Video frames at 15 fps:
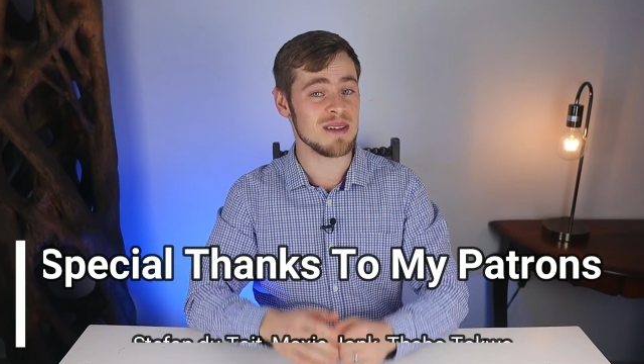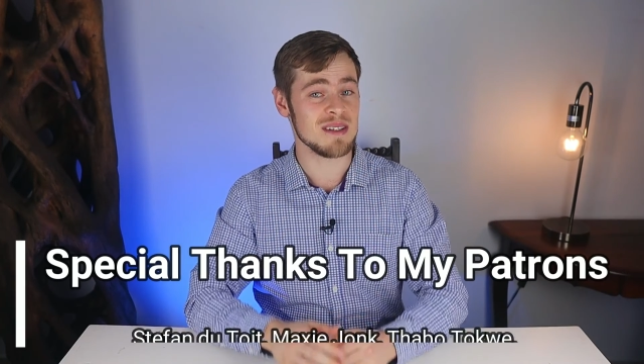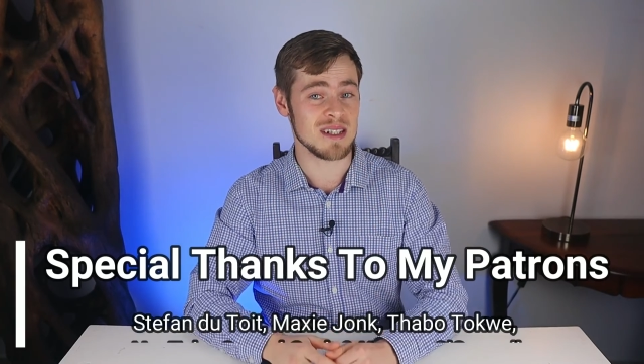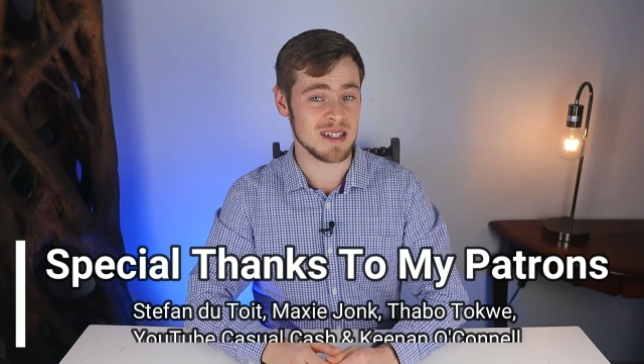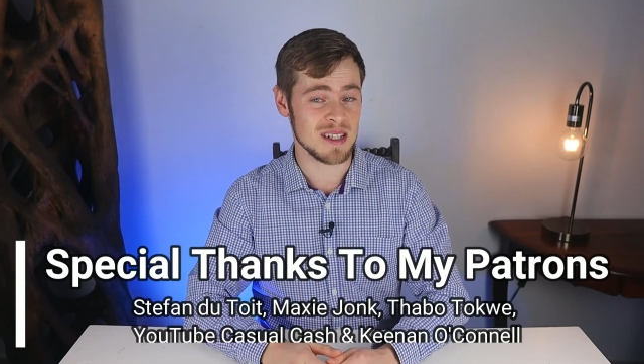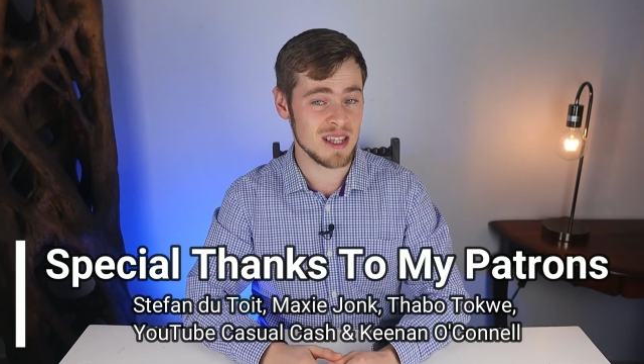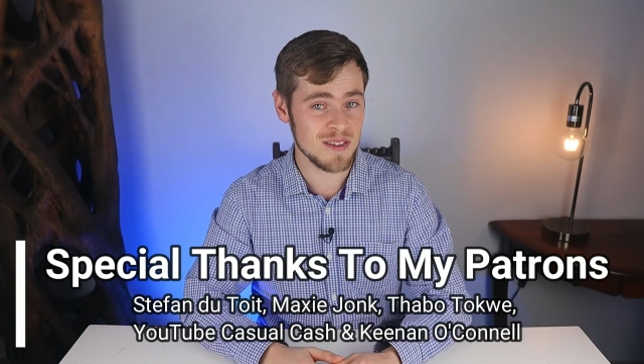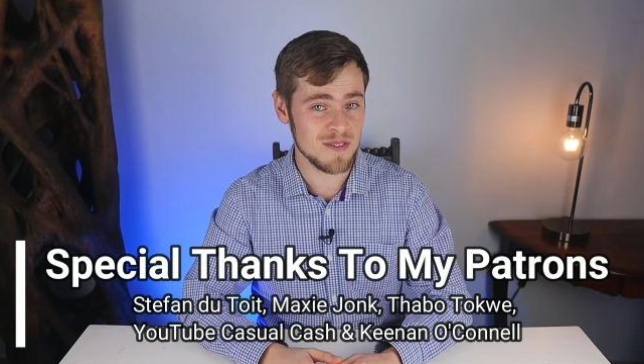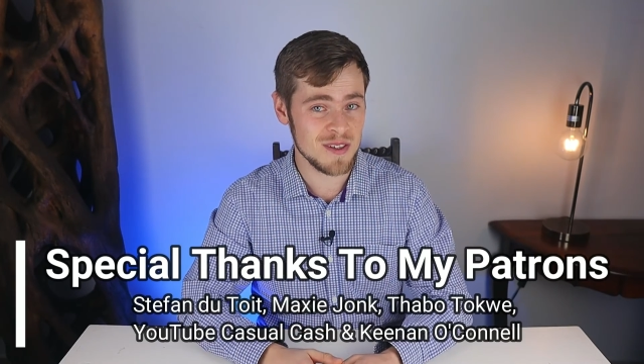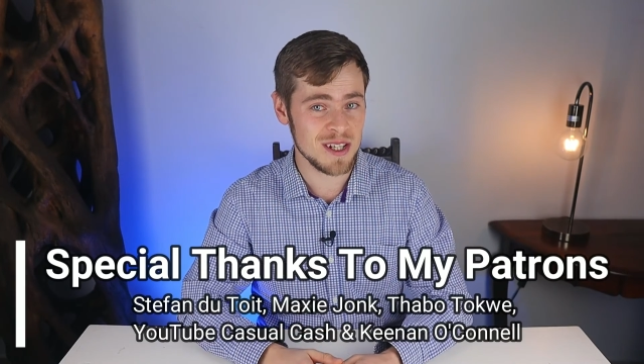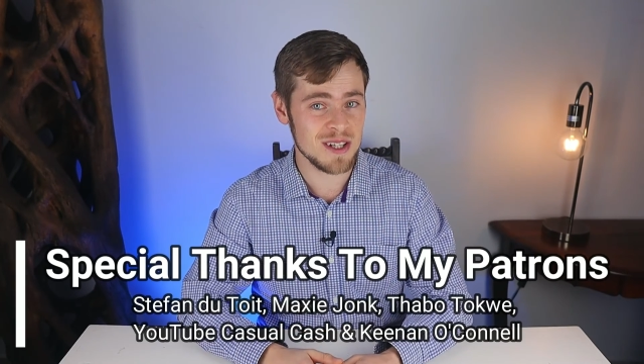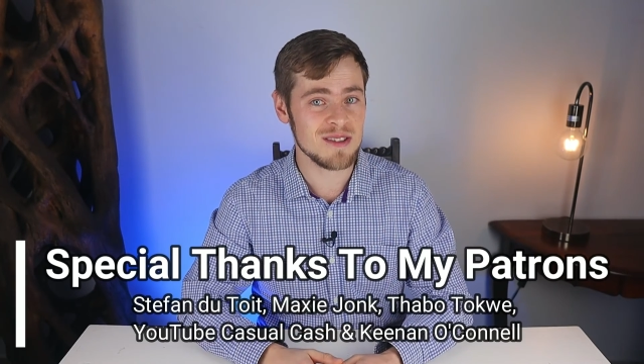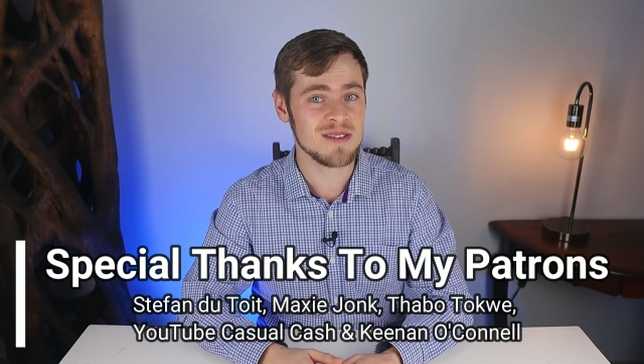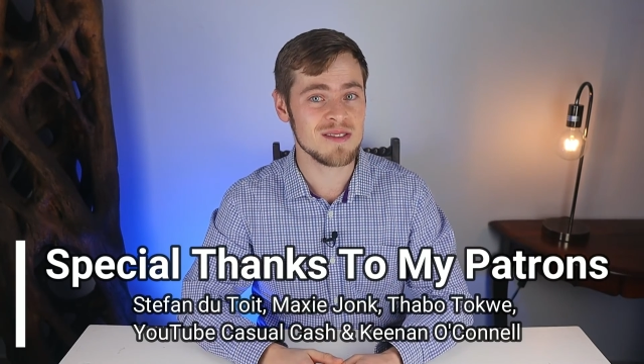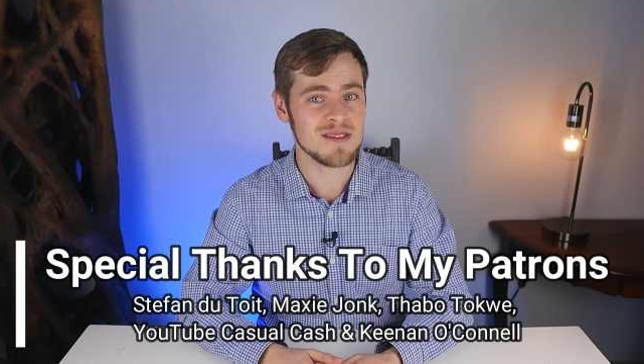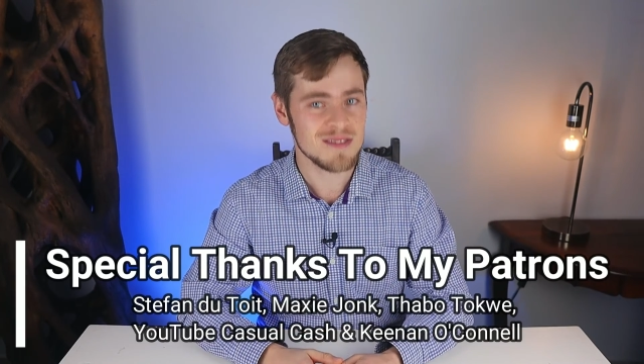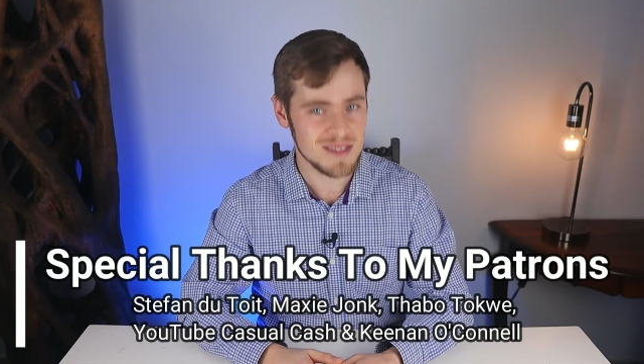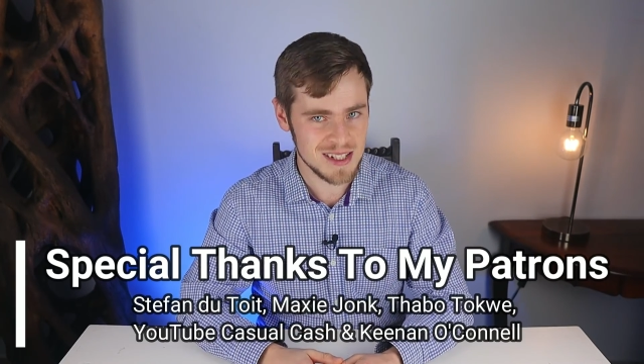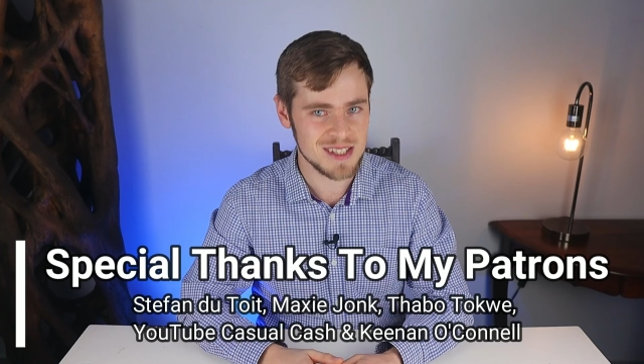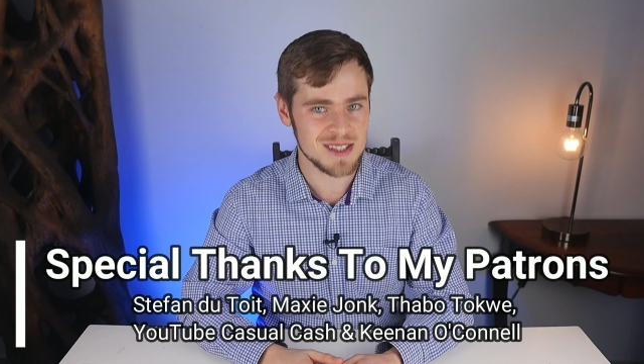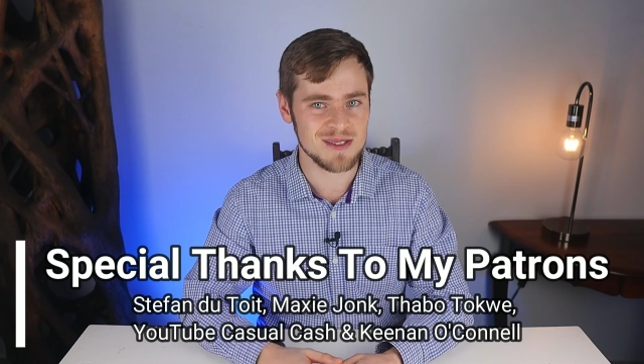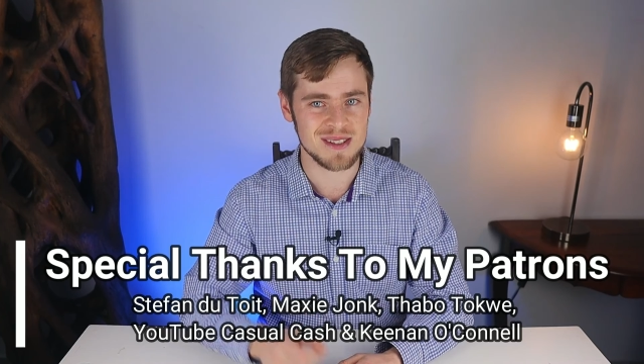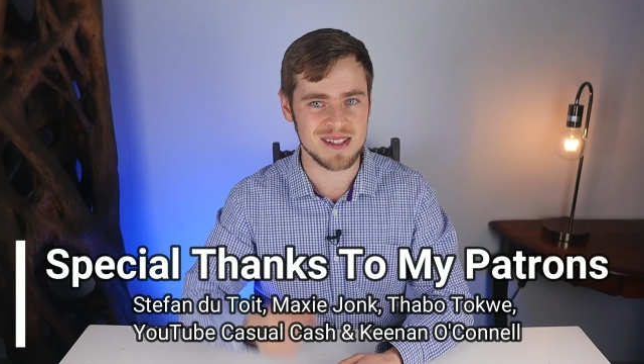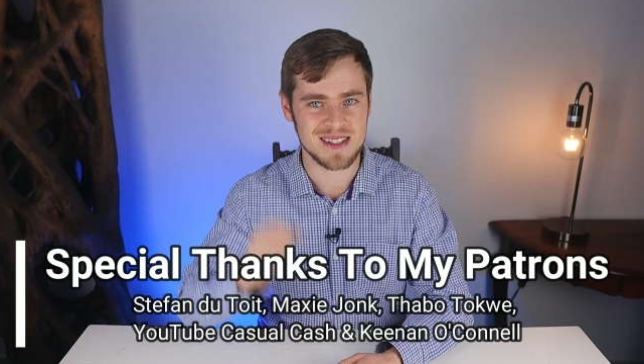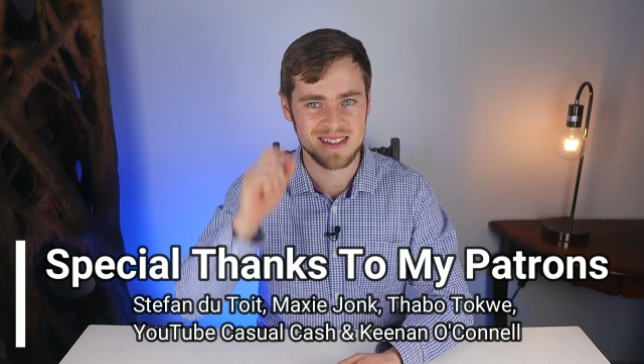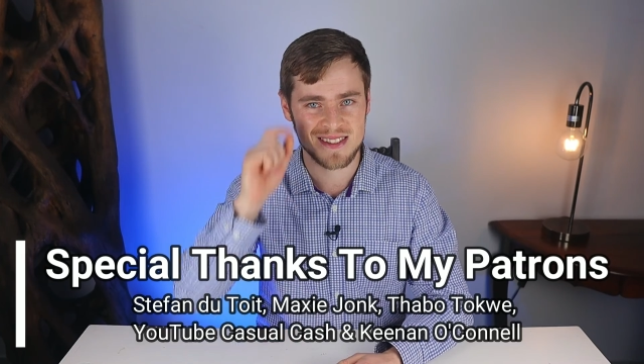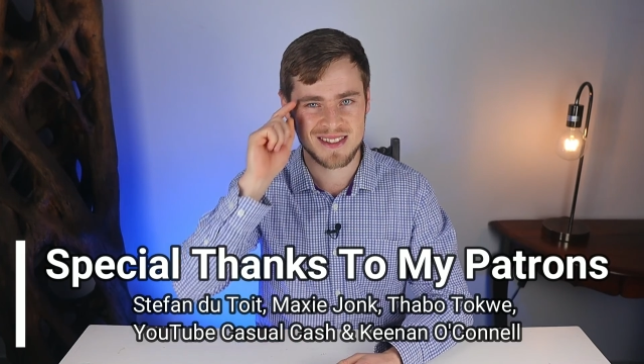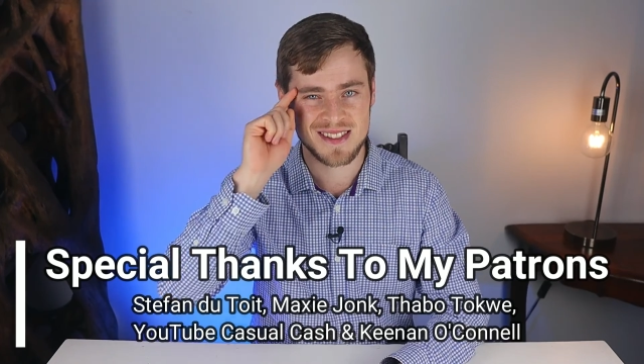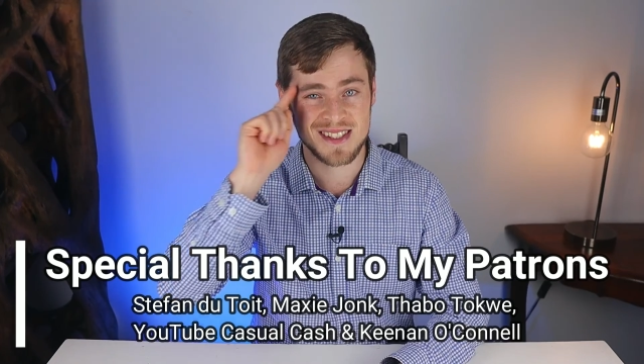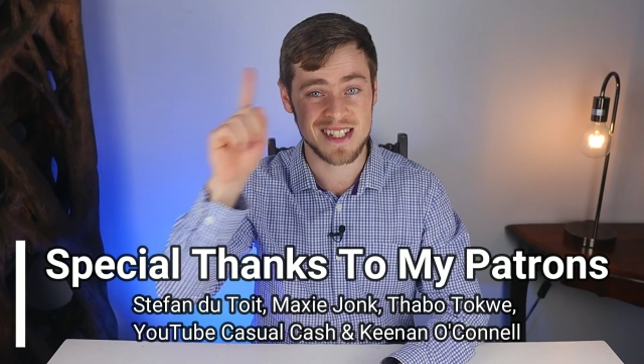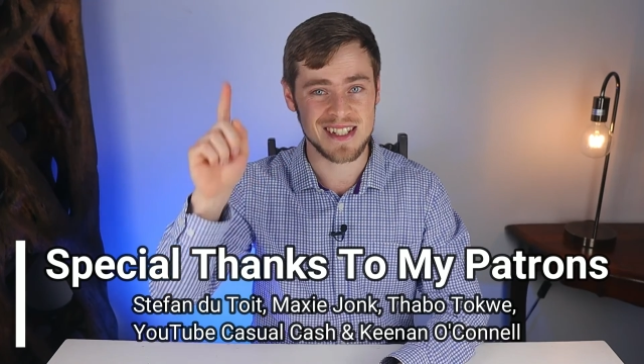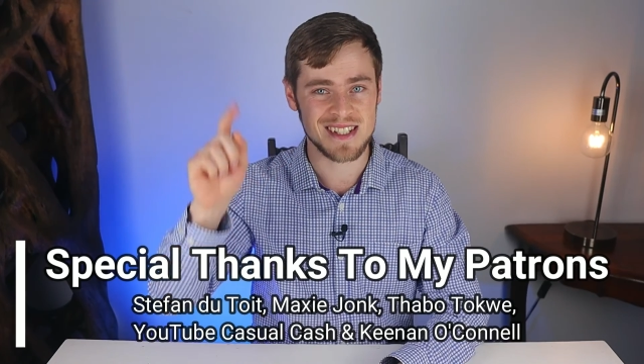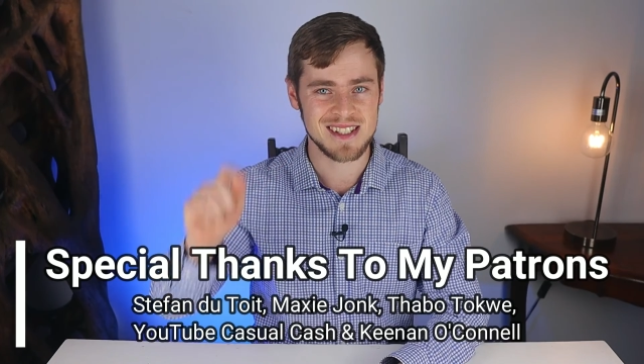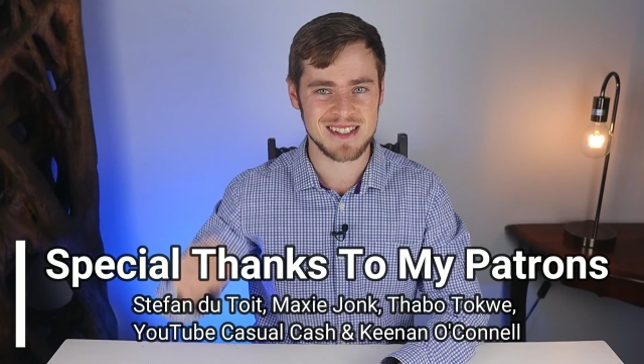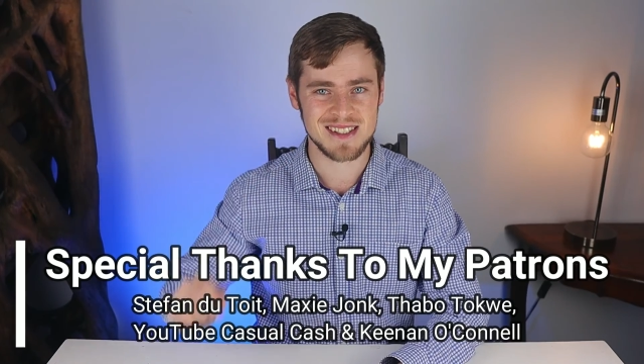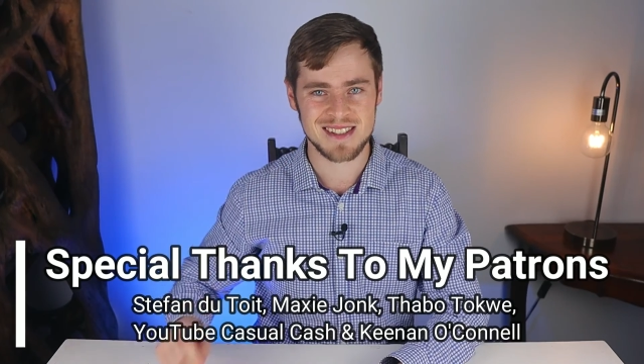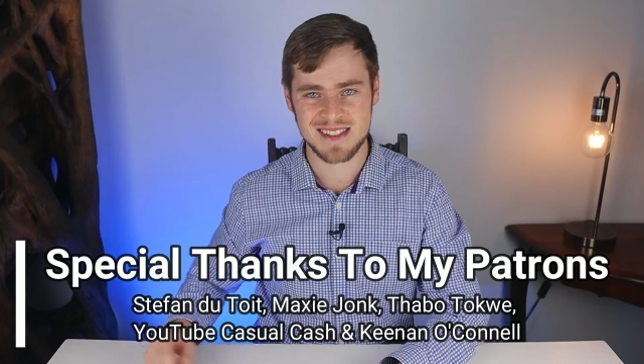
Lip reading: in another video next week. Cheers.